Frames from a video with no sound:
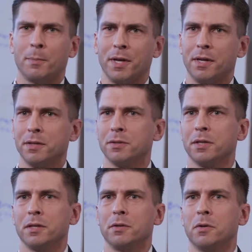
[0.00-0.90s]
My kids are
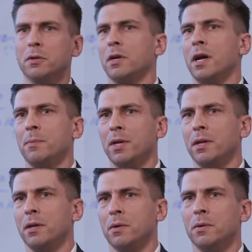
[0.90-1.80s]
getting older, I'm
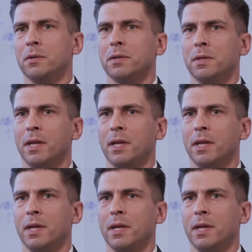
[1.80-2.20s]
getting older,